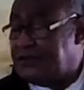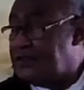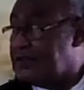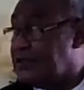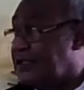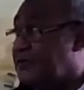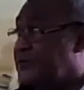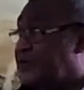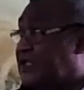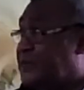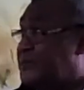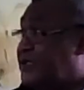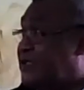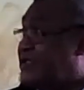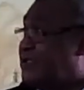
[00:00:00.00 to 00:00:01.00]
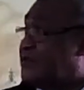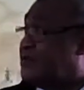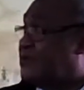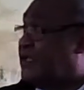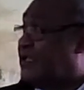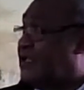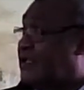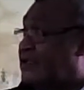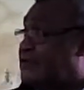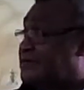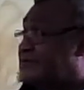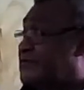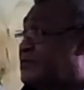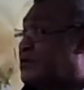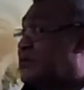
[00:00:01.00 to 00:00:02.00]
can we repeat that together?
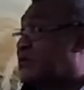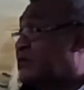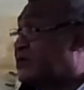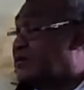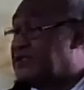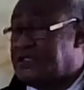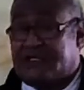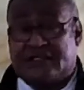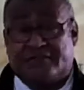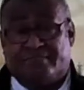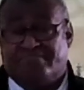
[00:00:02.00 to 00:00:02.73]
2, 3.